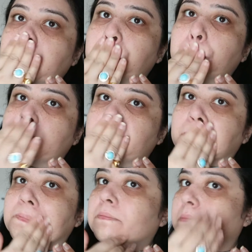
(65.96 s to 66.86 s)
favorites.
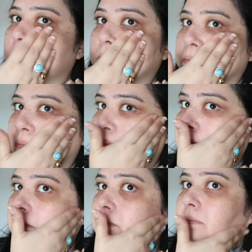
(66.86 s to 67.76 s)
I use it
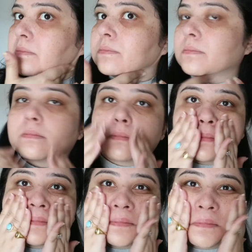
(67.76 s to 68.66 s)
all the
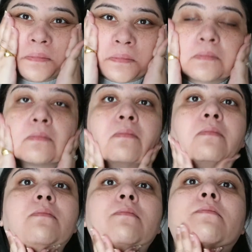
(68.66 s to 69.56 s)
time
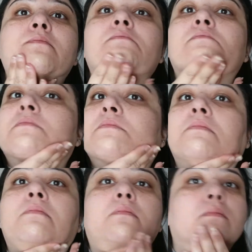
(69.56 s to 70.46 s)
just to give
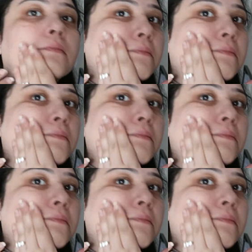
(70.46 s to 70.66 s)
it some